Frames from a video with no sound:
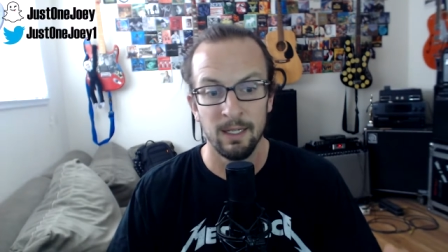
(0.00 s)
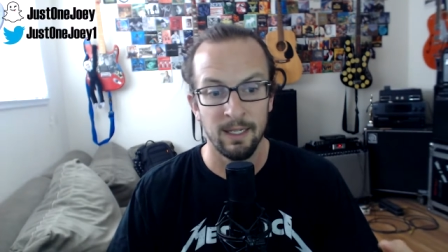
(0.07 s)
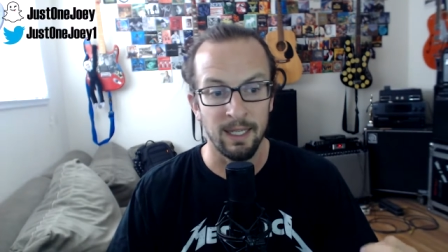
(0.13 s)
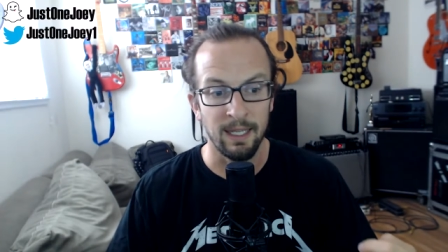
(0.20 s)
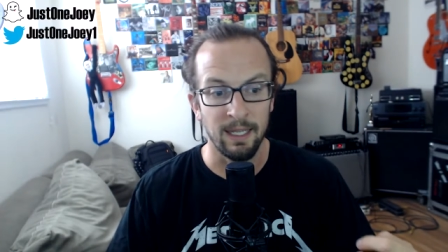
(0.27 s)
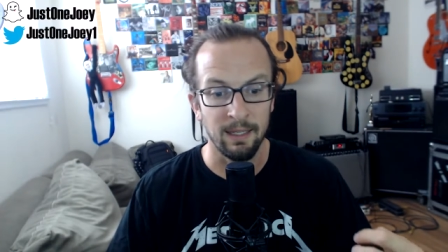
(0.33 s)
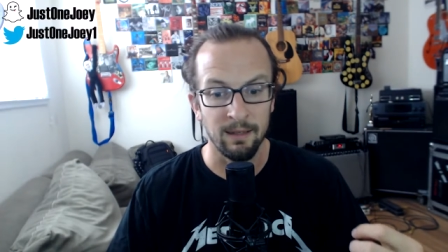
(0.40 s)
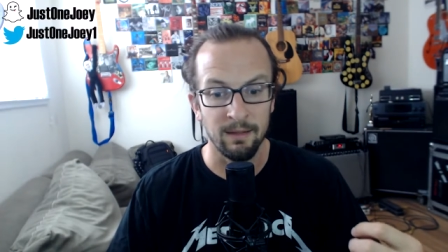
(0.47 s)

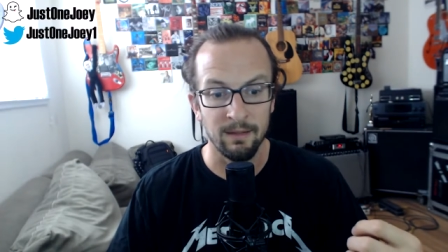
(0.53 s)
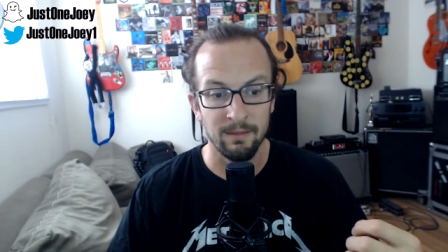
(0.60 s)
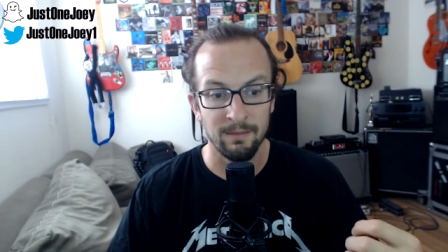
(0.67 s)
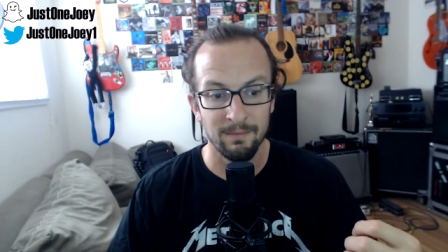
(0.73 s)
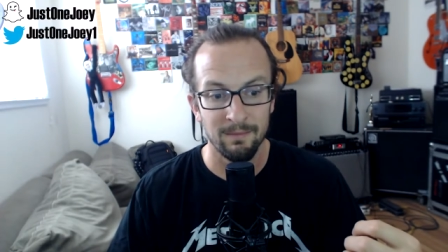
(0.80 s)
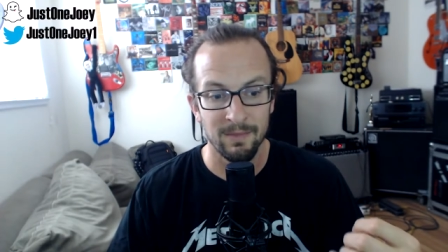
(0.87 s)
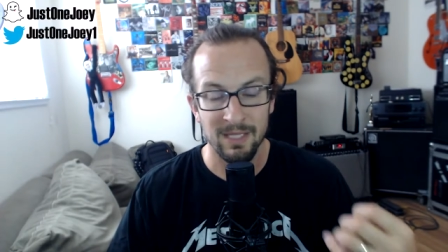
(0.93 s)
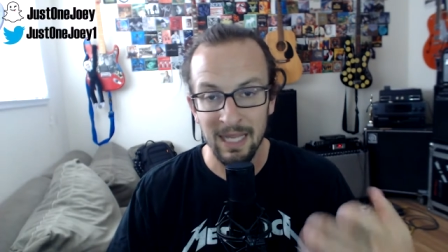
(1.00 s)
And
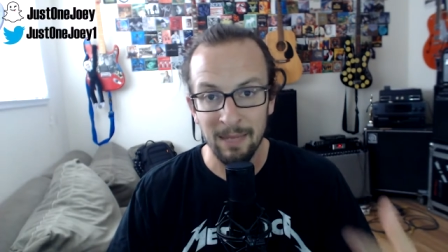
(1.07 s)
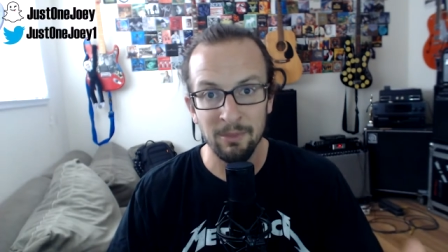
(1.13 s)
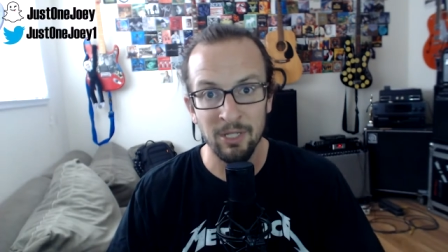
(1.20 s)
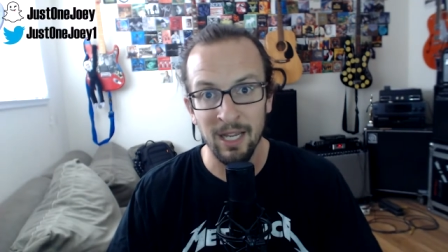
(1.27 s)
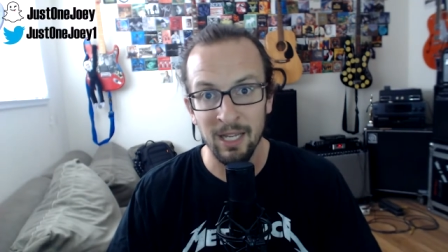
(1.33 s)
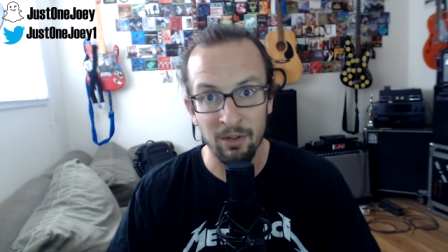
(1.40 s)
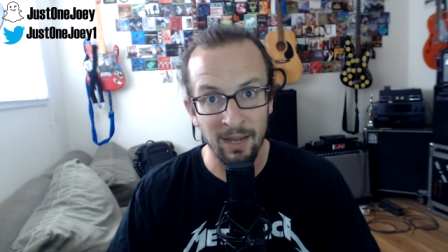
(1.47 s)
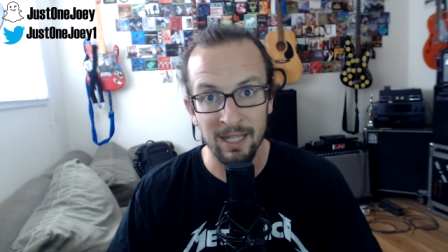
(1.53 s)

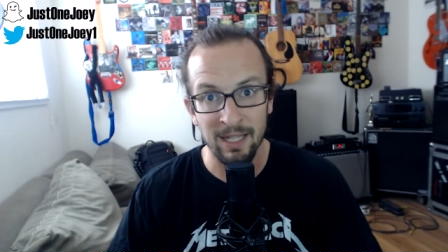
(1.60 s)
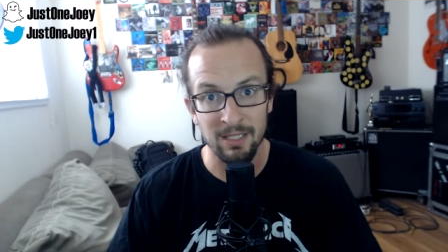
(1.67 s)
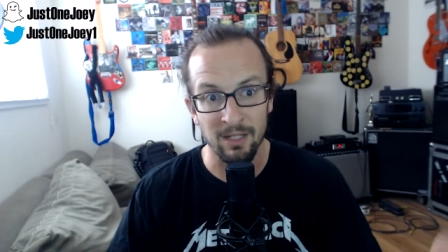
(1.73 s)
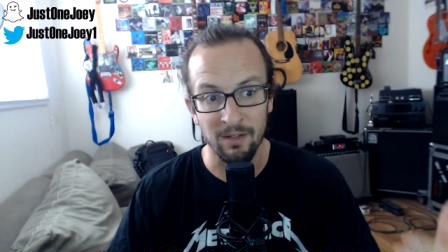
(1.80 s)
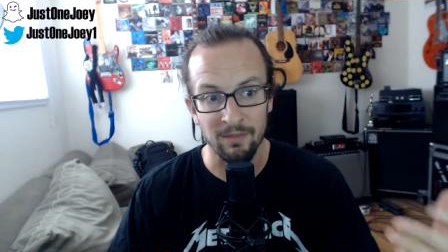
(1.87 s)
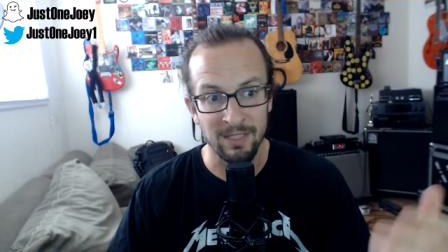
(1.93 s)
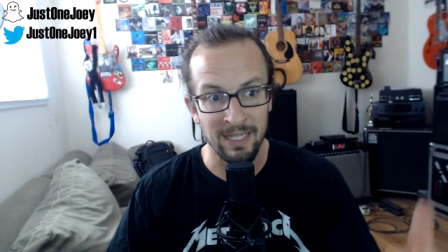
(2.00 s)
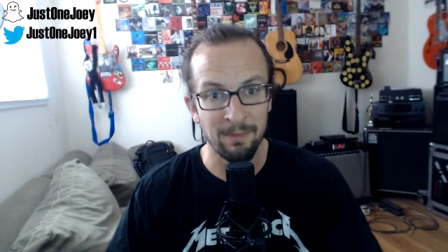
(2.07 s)
Snapchat your ass
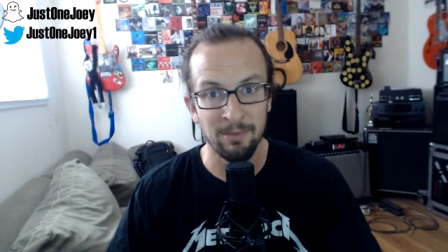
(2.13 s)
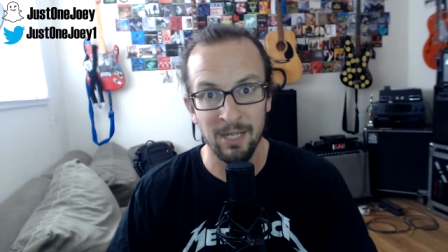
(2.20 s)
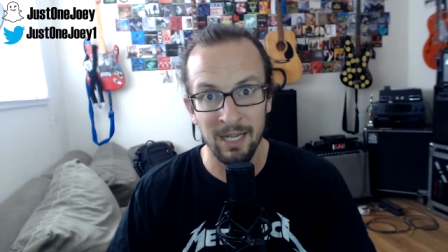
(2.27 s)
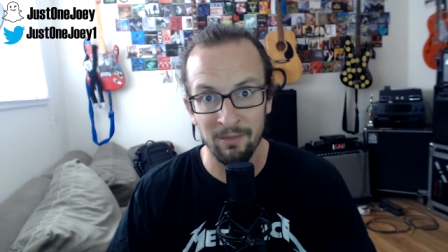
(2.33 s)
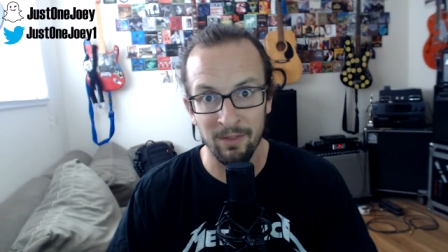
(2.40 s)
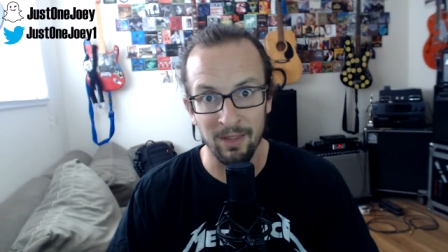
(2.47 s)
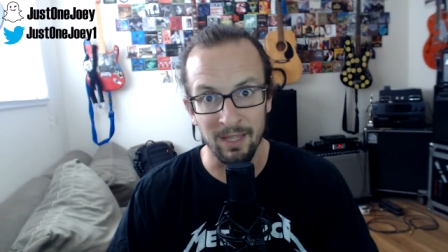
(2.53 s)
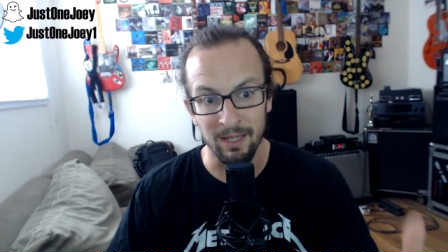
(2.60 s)
off. Snapchat
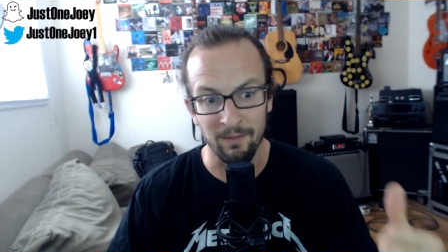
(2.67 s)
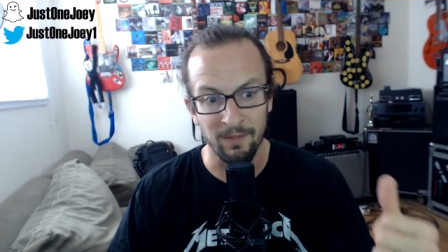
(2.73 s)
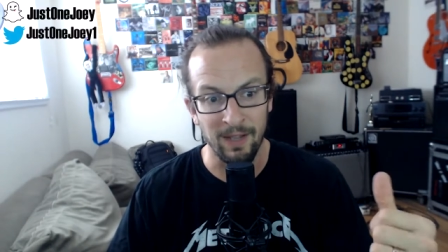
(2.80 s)
everything.